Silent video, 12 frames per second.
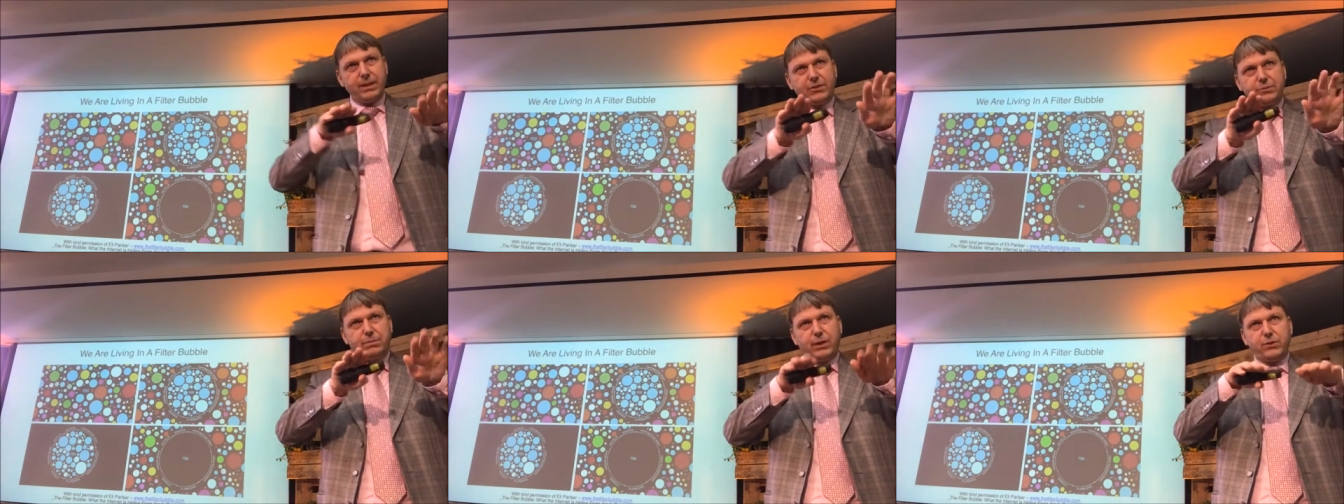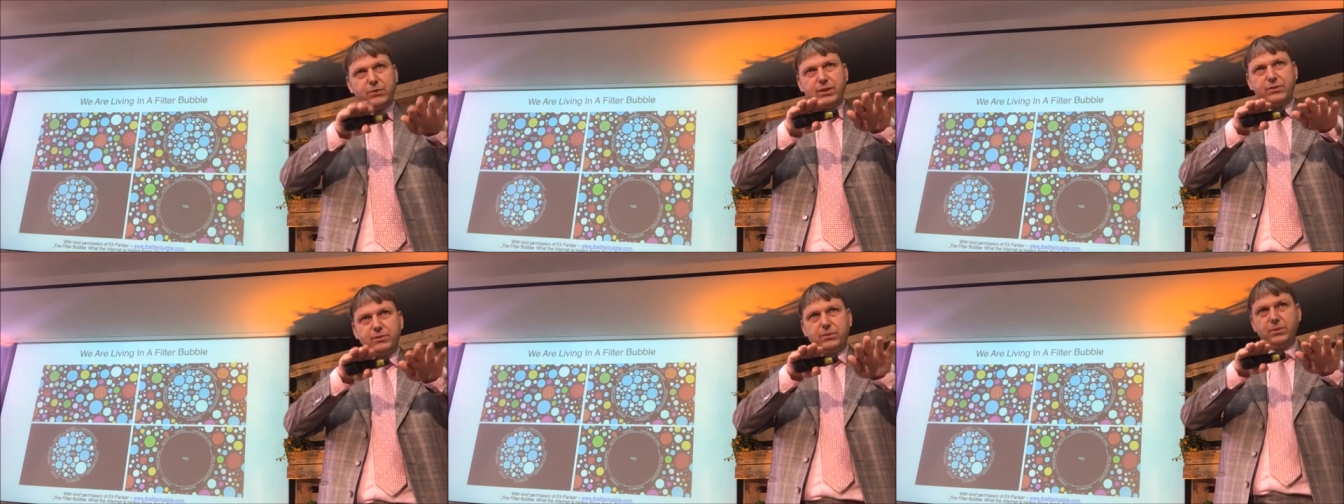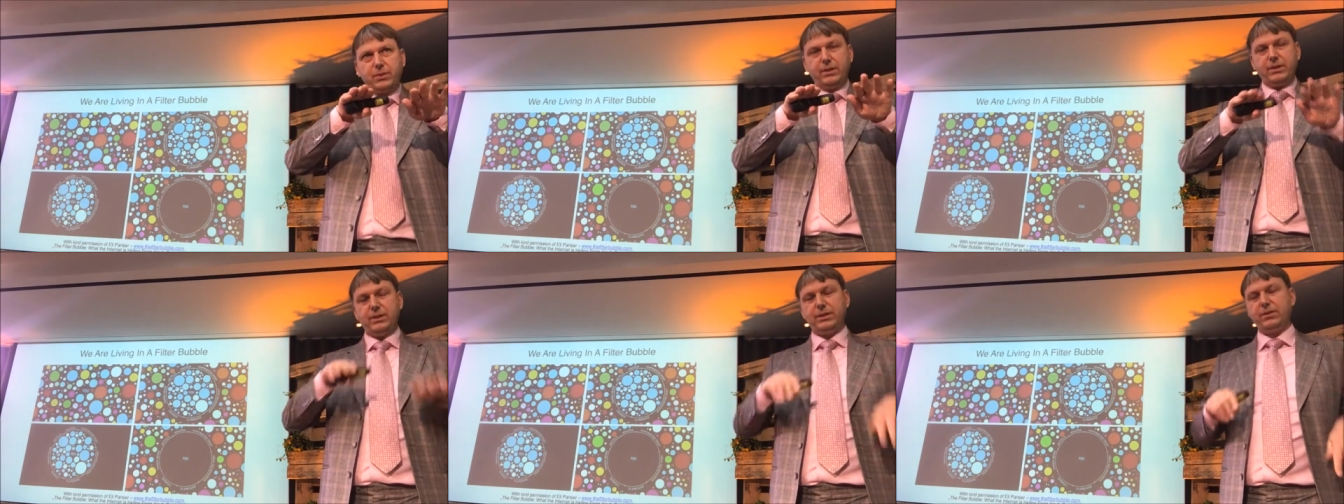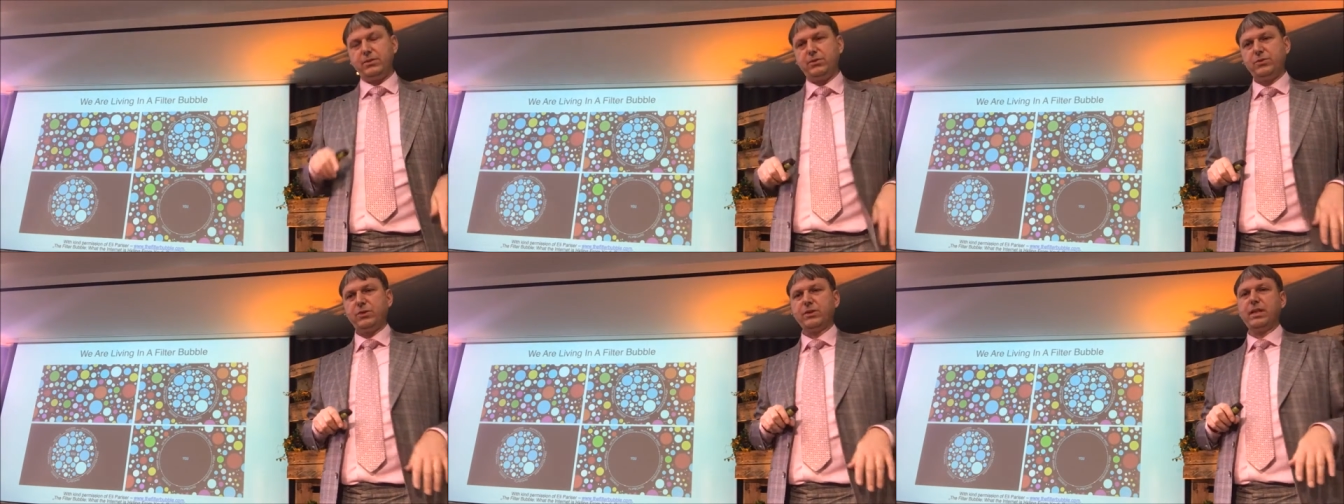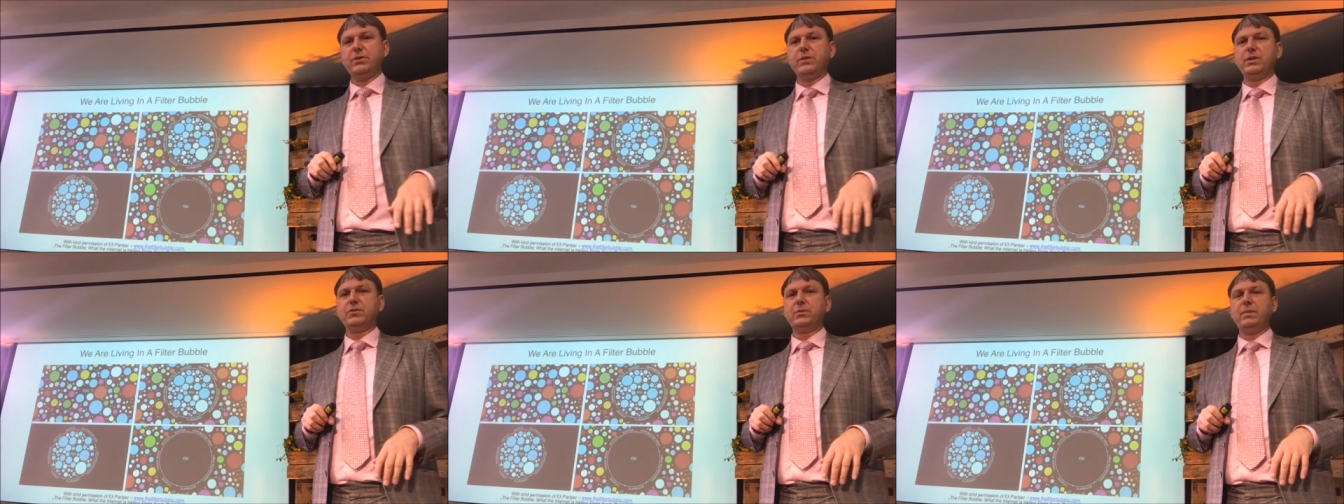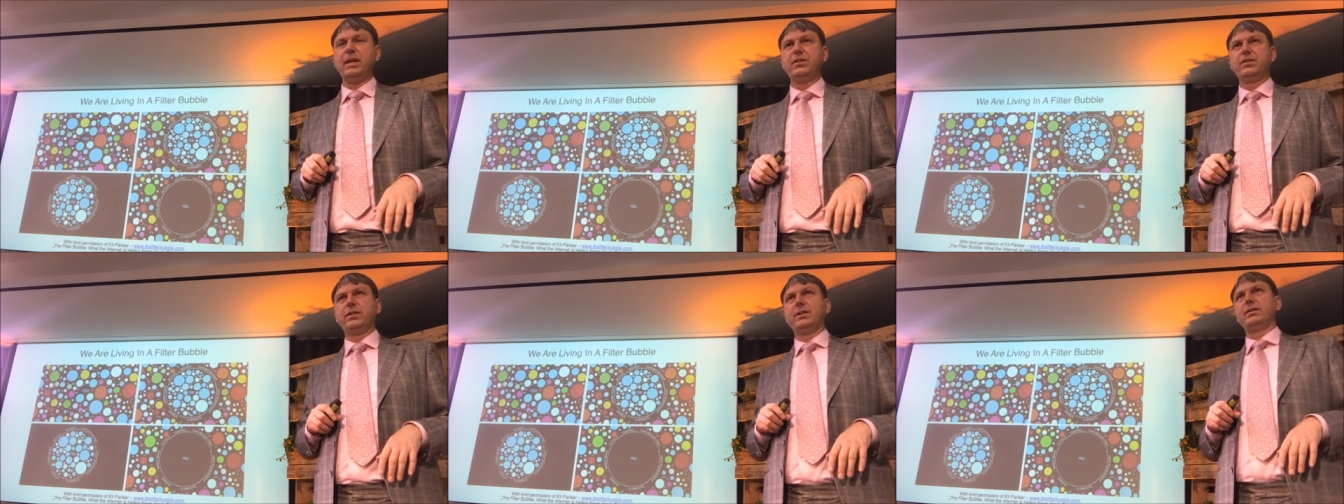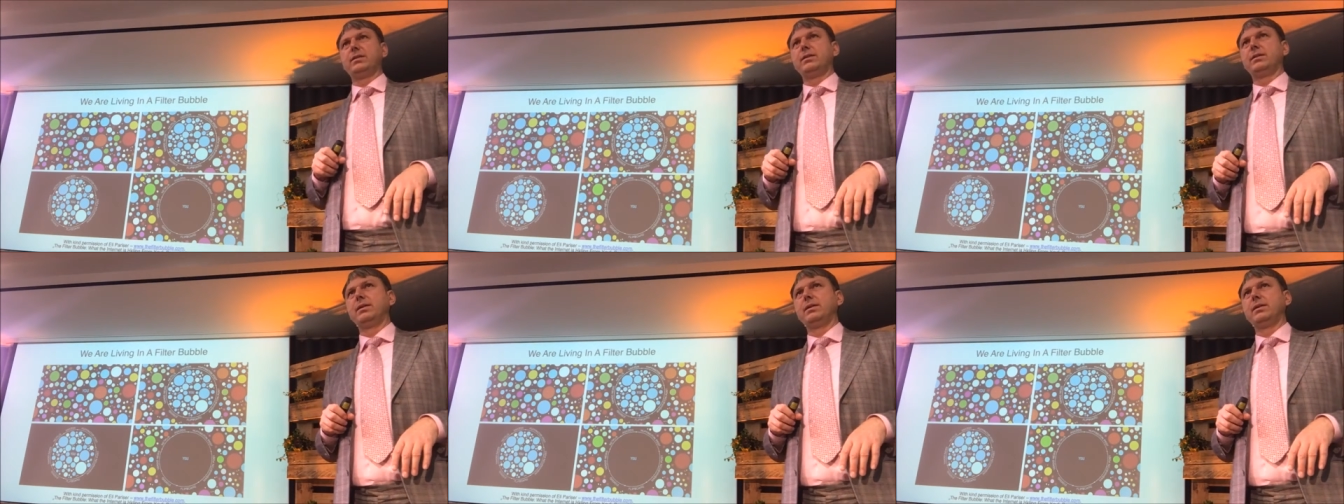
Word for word: expose us to certain kind of information